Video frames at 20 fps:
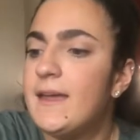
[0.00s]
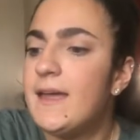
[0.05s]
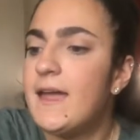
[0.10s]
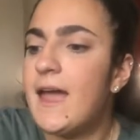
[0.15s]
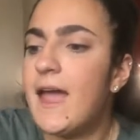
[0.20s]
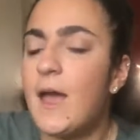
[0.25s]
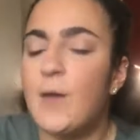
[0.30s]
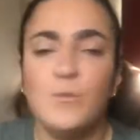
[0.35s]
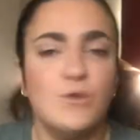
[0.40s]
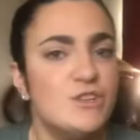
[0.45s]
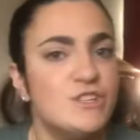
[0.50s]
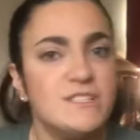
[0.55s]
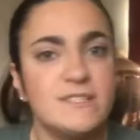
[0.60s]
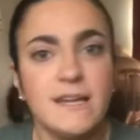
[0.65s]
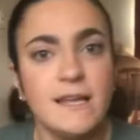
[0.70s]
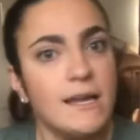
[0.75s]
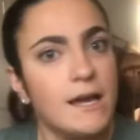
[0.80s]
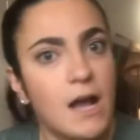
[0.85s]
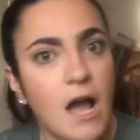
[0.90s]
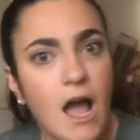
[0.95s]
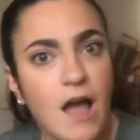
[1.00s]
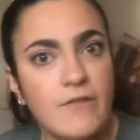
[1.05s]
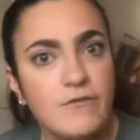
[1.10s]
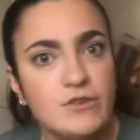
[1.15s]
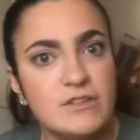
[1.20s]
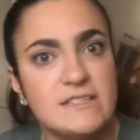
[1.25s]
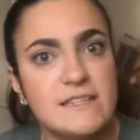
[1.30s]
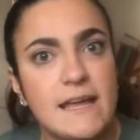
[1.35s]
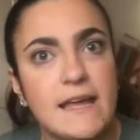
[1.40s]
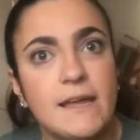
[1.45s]
And we're just gonna
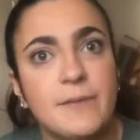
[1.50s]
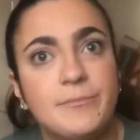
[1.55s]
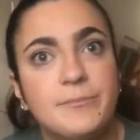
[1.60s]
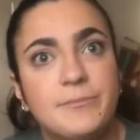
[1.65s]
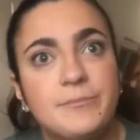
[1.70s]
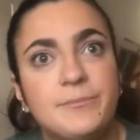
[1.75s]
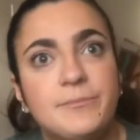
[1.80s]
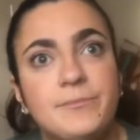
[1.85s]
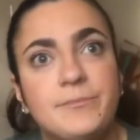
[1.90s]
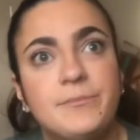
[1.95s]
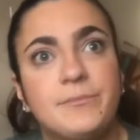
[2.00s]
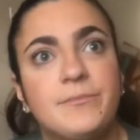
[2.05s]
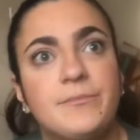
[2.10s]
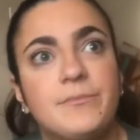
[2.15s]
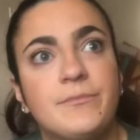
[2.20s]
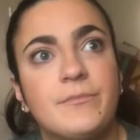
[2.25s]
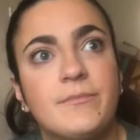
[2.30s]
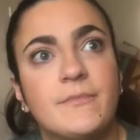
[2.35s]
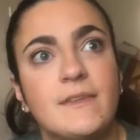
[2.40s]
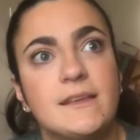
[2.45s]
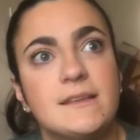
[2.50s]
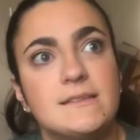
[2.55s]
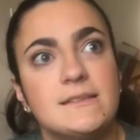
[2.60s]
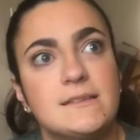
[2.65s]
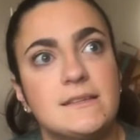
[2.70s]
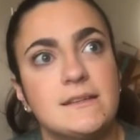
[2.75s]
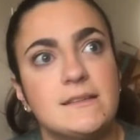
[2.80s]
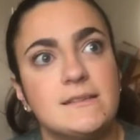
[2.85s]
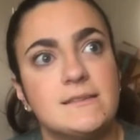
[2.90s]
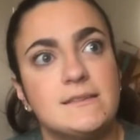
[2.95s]
conversate,
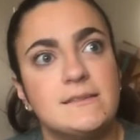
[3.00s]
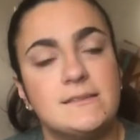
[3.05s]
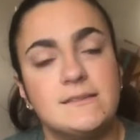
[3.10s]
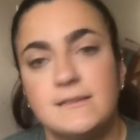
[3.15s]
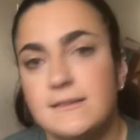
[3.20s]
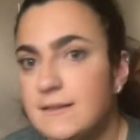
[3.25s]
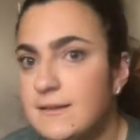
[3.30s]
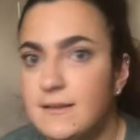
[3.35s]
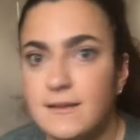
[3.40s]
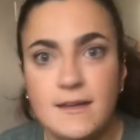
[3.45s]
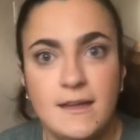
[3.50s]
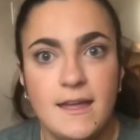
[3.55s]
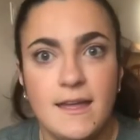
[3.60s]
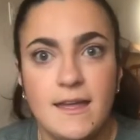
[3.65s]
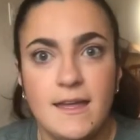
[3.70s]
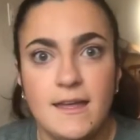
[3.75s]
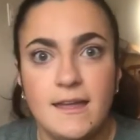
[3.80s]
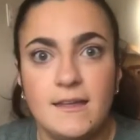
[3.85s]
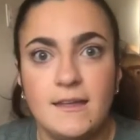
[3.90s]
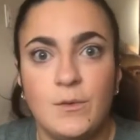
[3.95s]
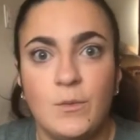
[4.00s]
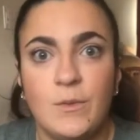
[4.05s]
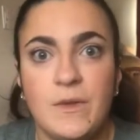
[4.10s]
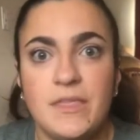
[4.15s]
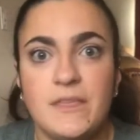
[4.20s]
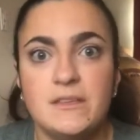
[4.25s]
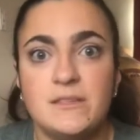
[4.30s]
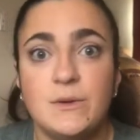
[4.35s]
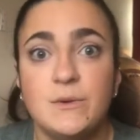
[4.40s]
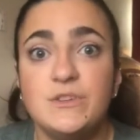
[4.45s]
since with
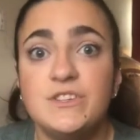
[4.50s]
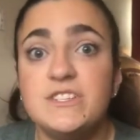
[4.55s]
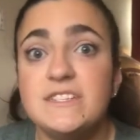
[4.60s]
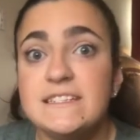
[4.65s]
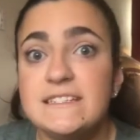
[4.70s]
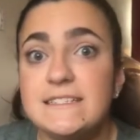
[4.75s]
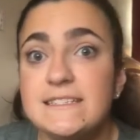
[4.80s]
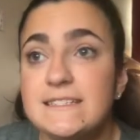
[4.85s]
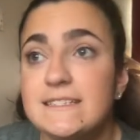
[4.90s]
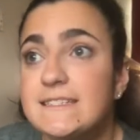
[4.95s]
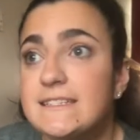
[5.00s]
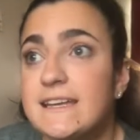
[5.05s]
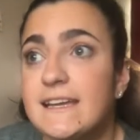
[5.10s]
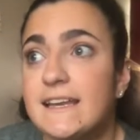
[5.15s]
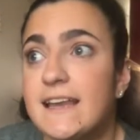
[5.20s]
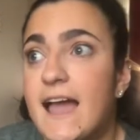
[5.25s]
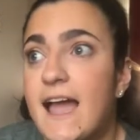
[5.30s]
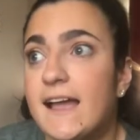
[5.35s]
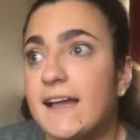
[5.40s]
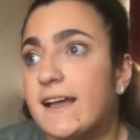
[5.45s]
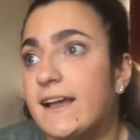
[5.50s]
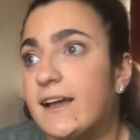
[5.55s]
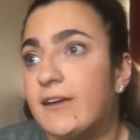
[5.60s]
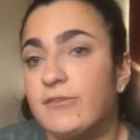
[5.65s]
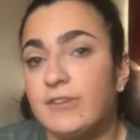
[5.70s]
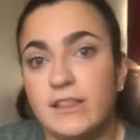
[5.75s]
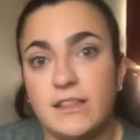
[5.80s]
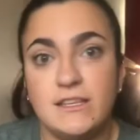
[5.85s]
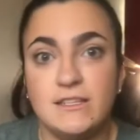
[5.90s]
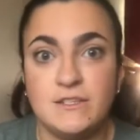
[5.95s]
the social distancing, I can't
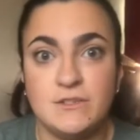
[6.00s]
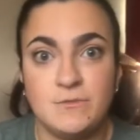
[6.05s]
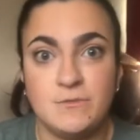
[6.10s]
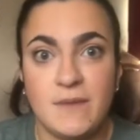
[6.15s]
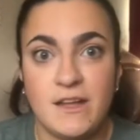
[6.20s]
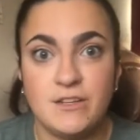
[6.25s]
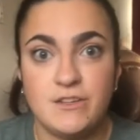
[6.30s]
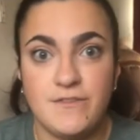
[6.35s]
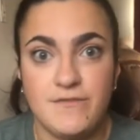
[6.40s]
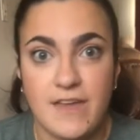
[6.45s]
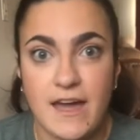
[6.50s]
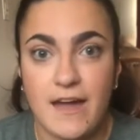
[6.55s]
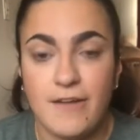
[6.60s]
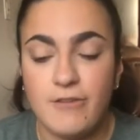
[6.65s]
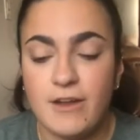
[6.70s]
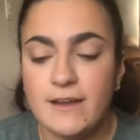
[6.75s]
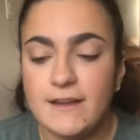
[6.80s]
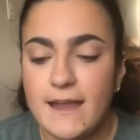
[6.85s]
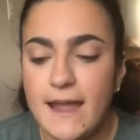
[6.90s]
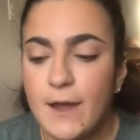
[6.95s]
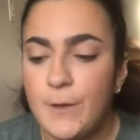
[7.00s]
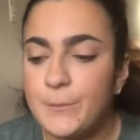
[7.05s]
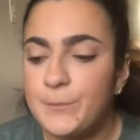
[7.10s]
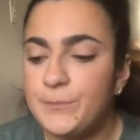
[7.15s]
really do much of that right now.